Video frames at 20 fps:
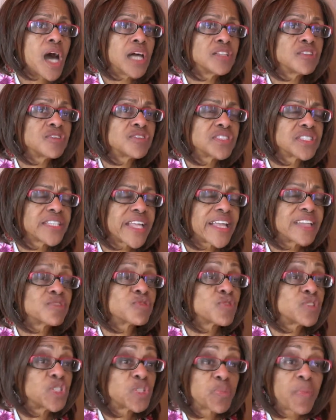
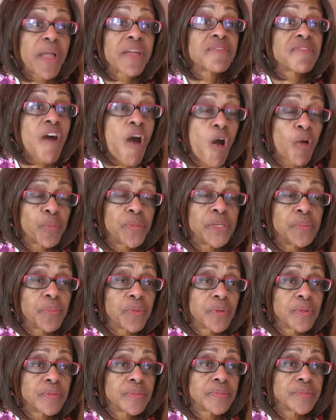understands respect for all
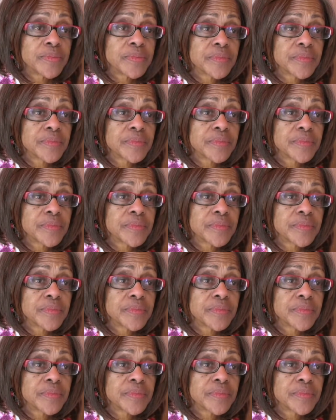people.